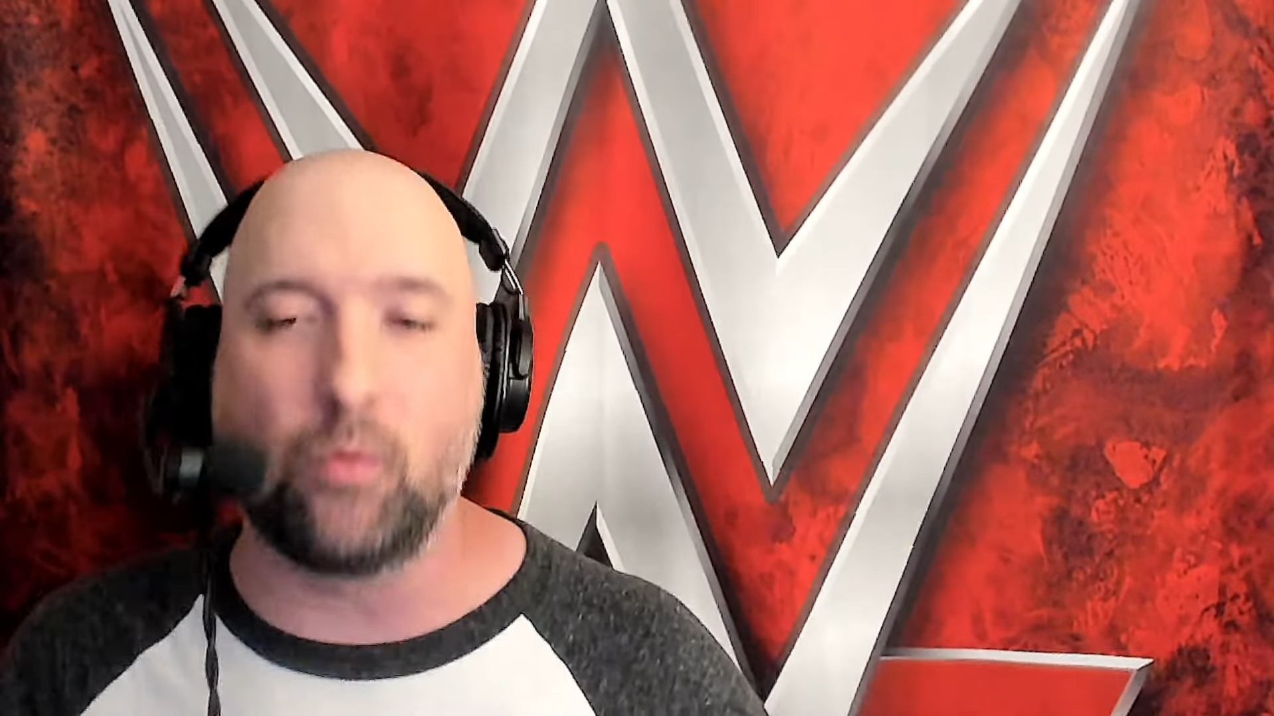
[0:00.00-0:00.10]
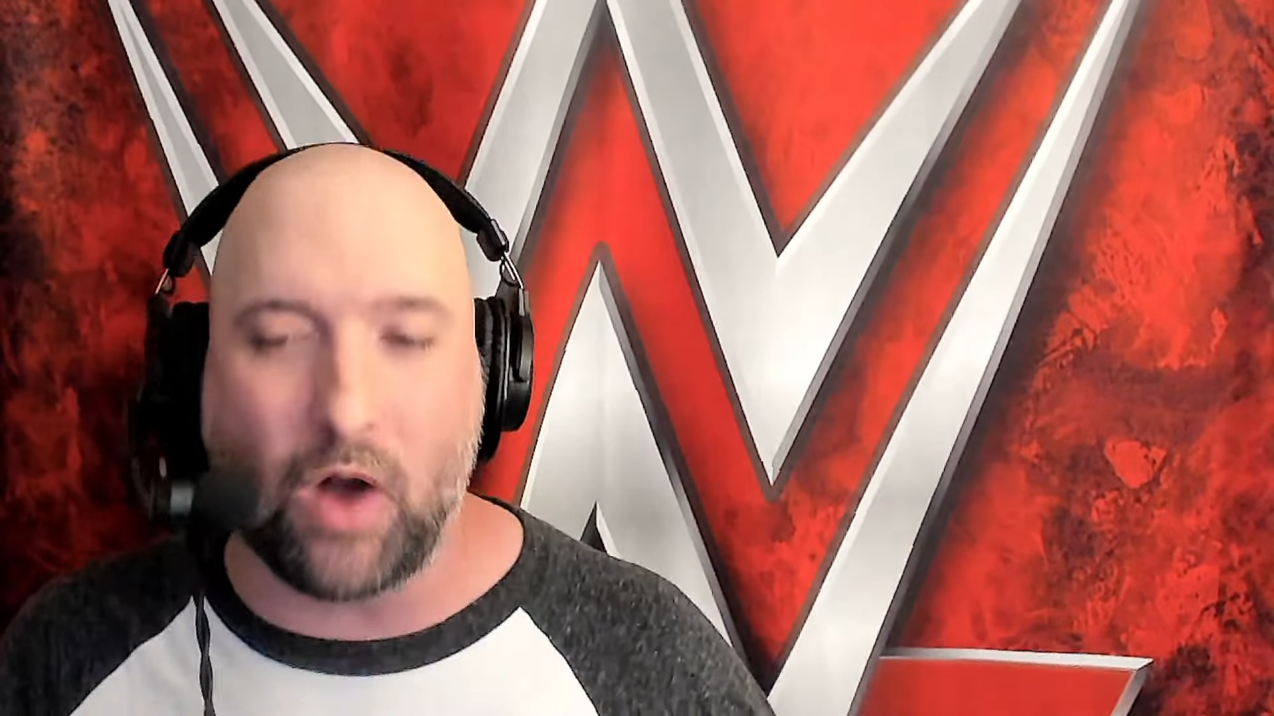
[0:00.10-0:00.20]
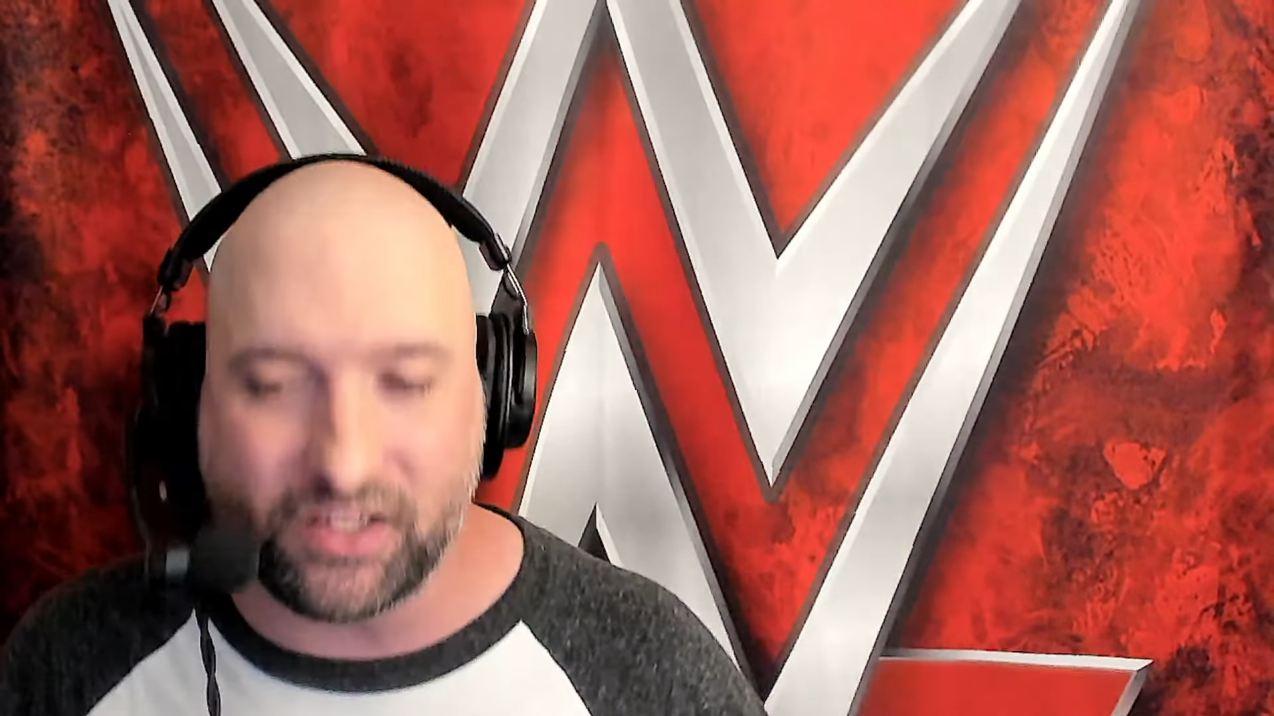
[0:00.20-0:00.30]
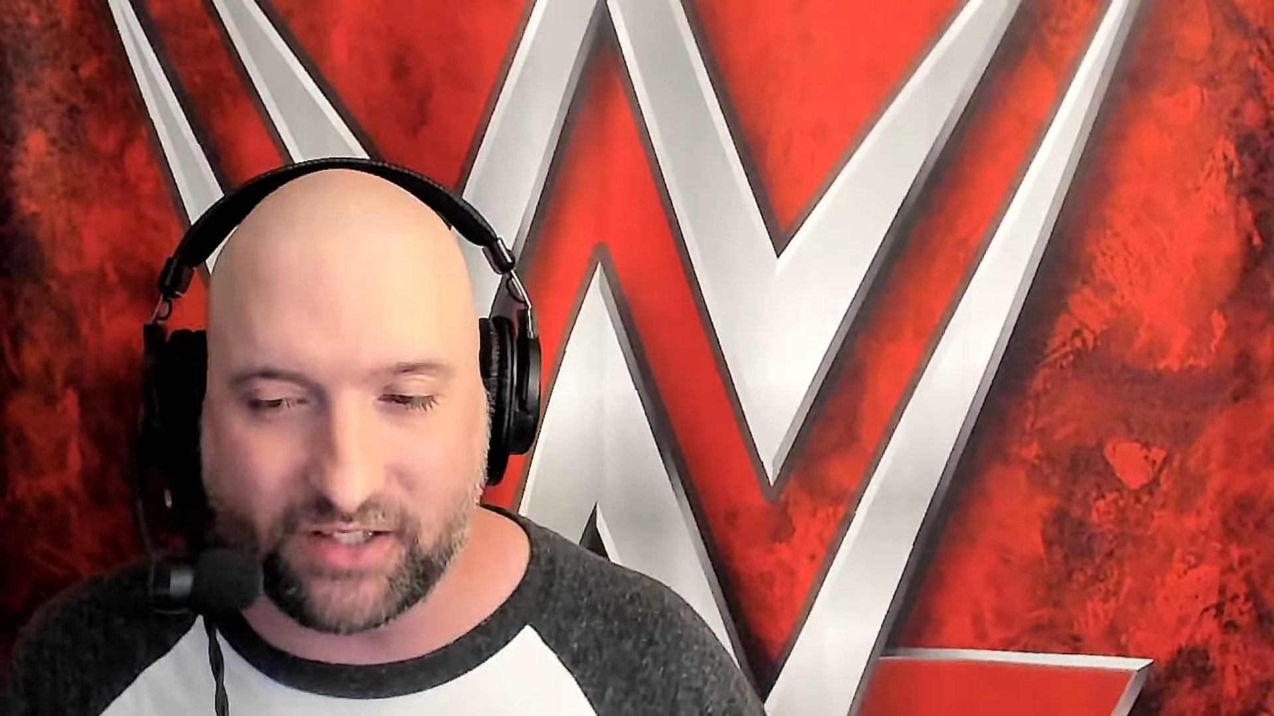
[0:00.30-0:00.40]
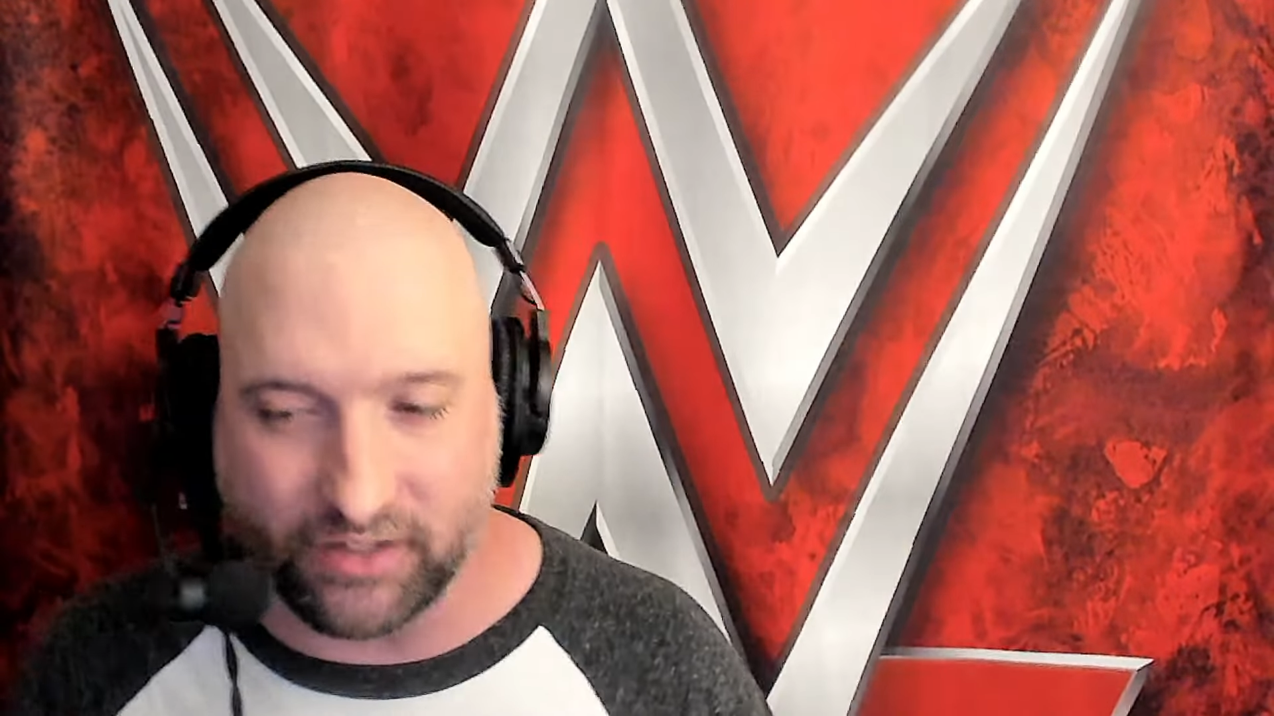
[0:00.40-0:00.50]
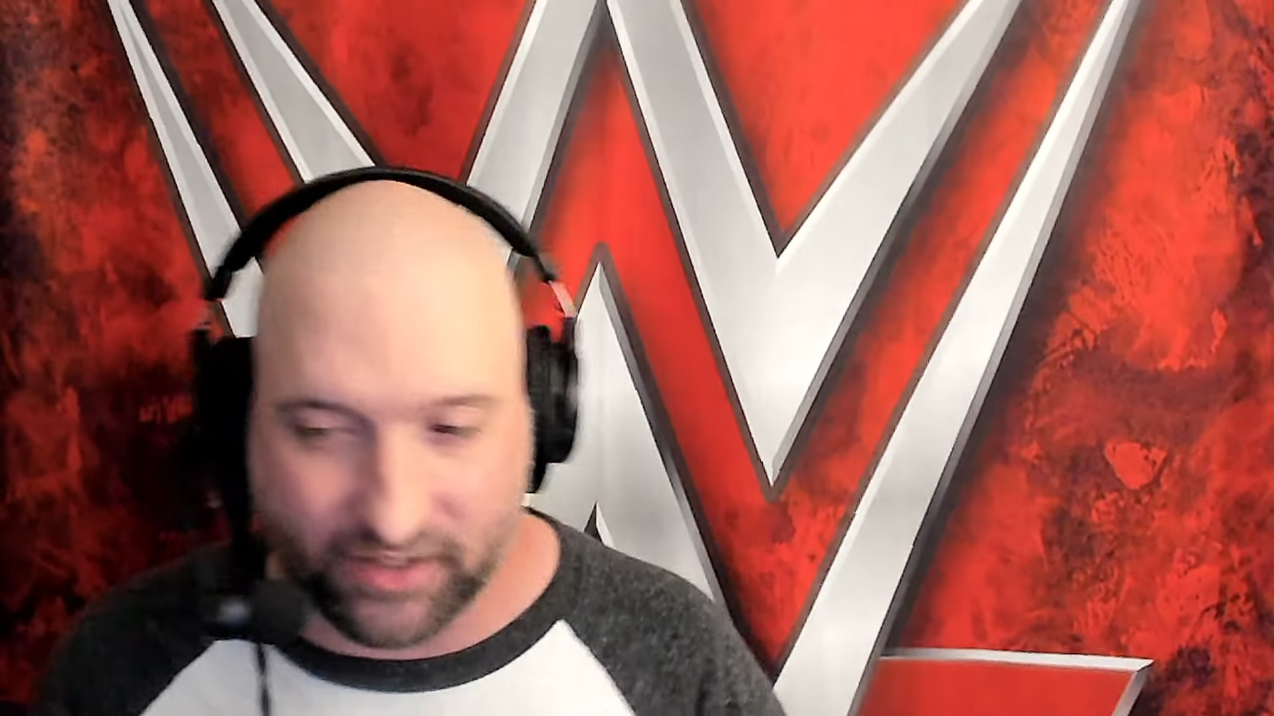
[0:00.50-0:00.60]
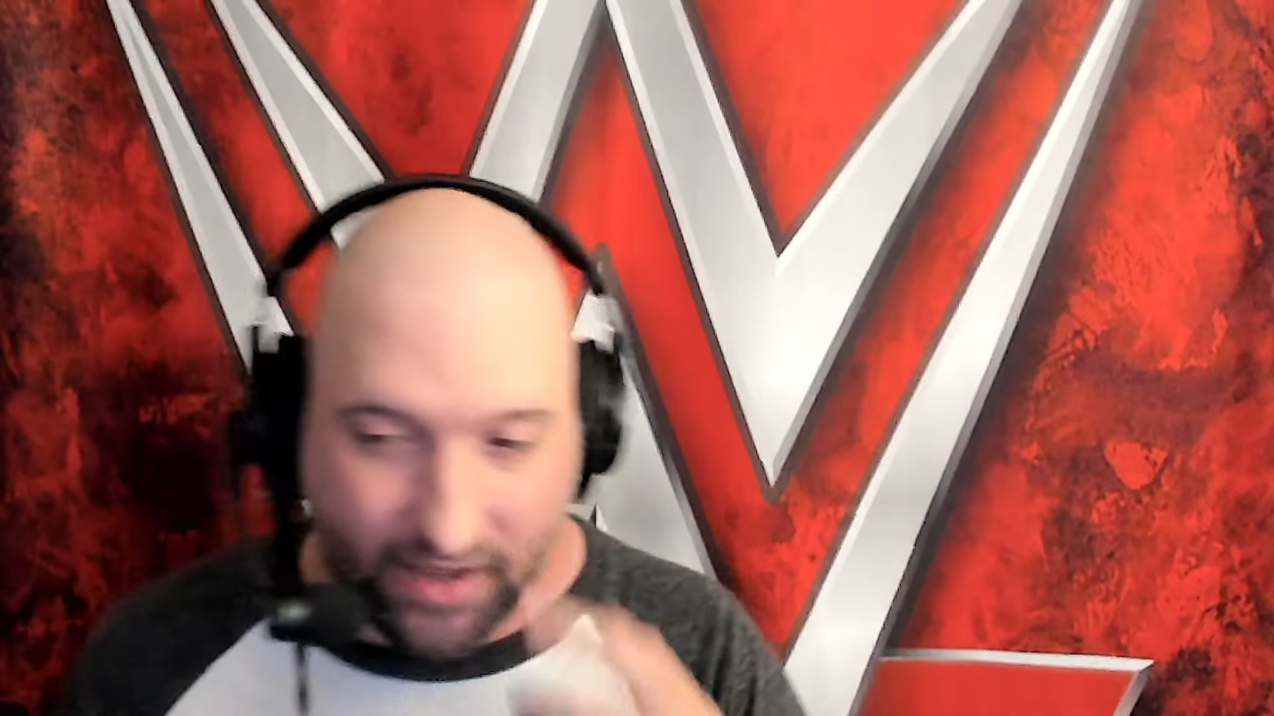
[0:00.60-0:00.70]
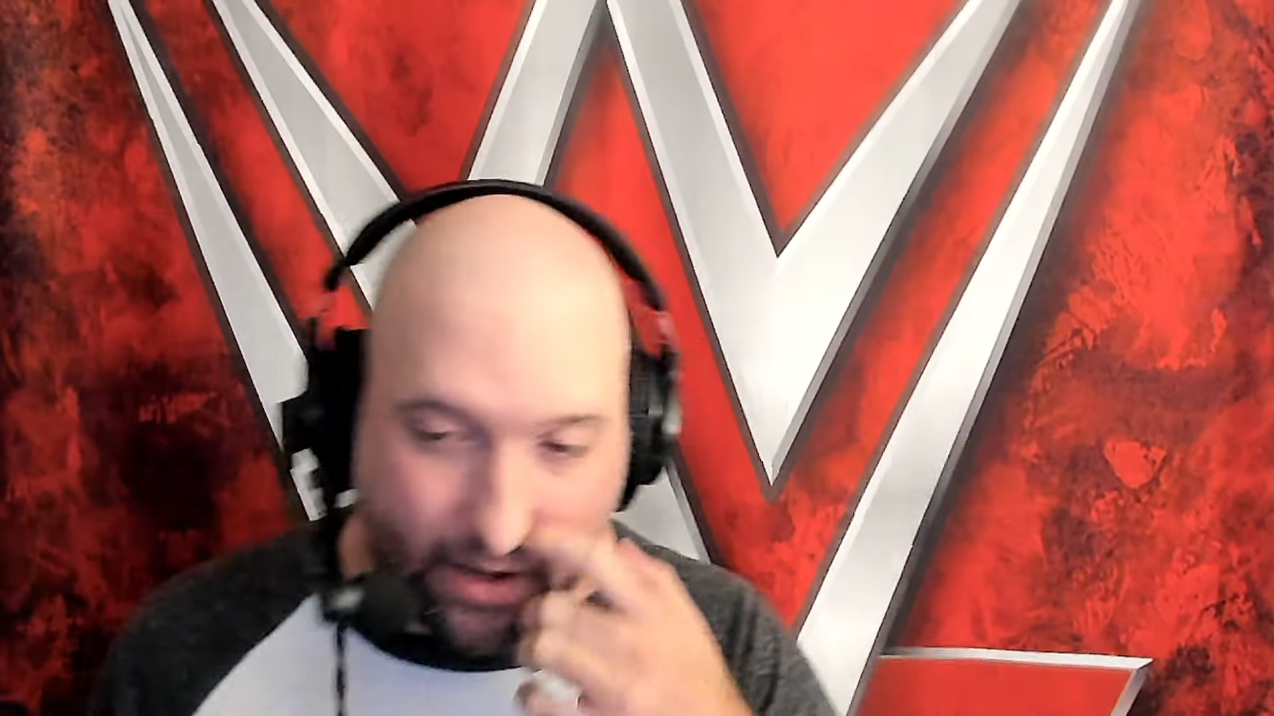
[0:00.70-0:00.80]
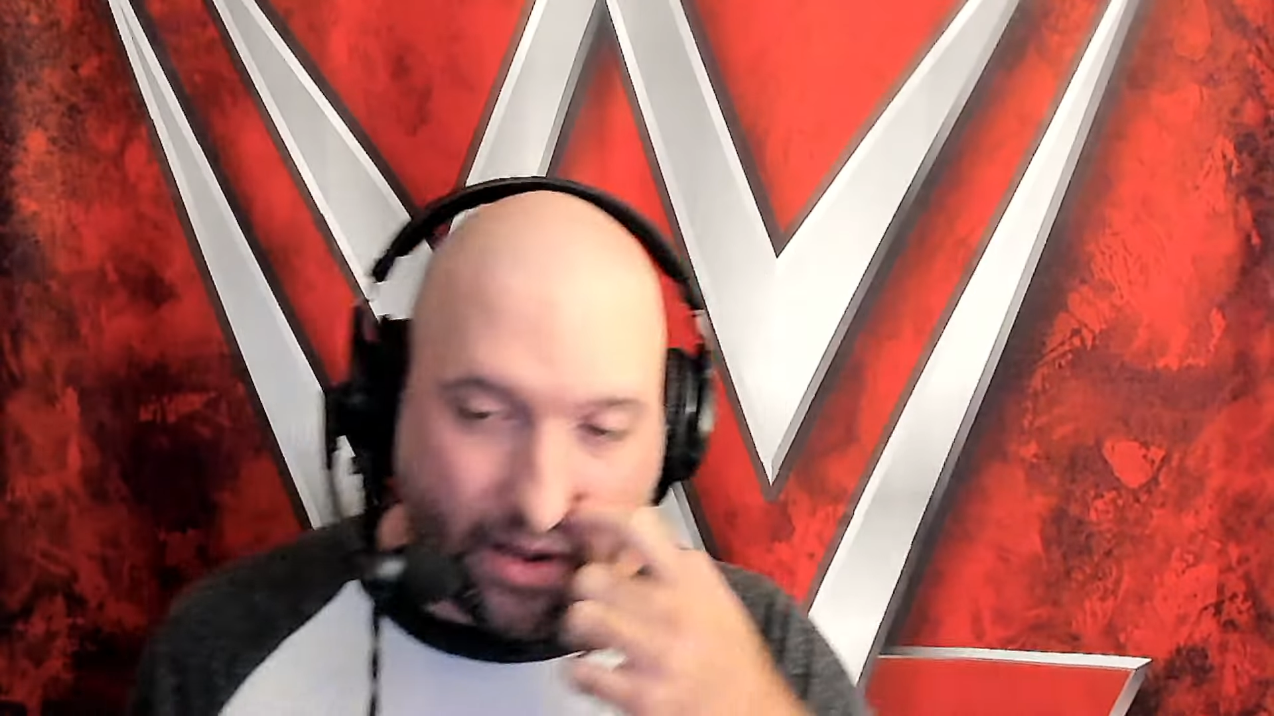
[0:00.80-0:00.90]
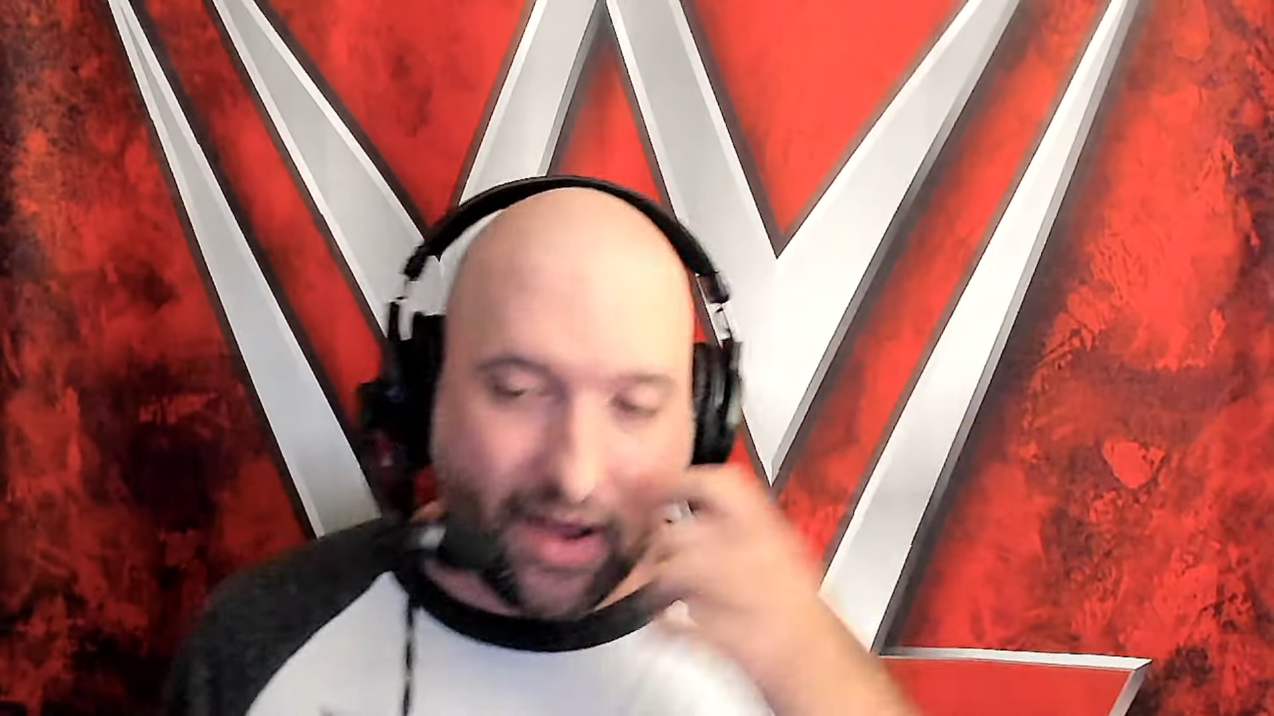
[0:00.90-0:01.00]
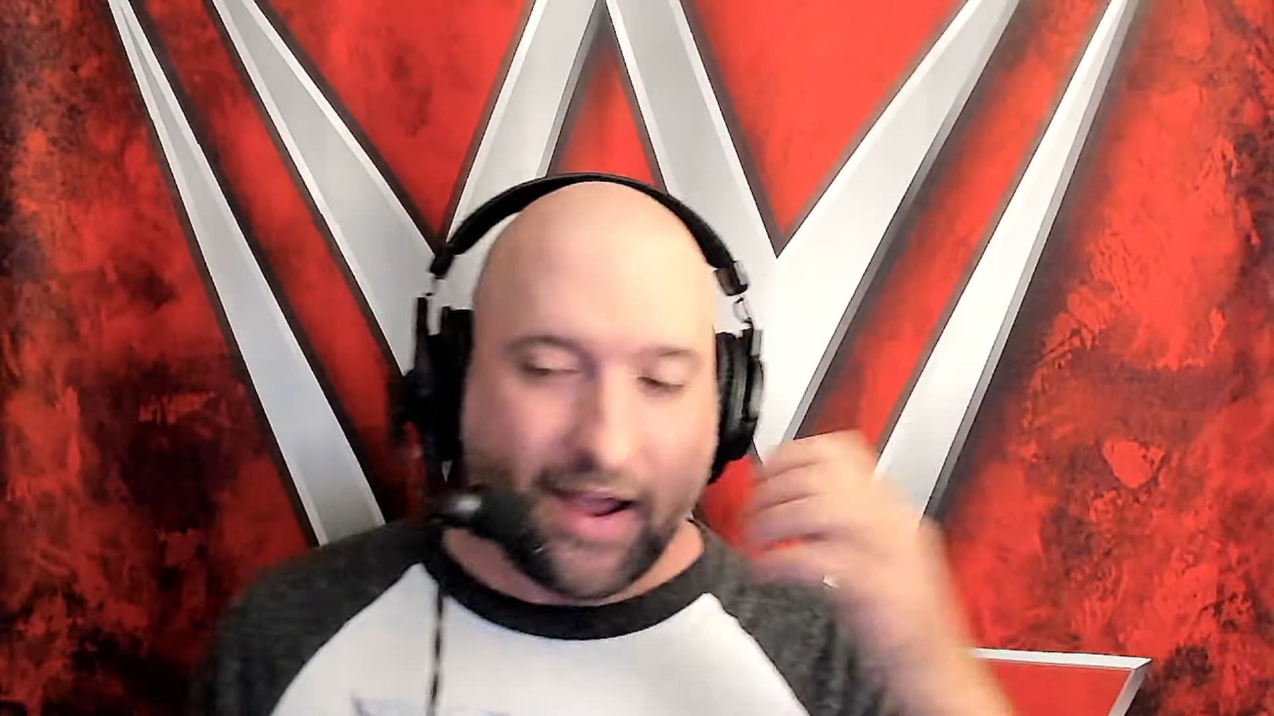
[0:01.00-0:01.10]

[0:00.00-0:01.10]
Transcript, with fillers: wants to see,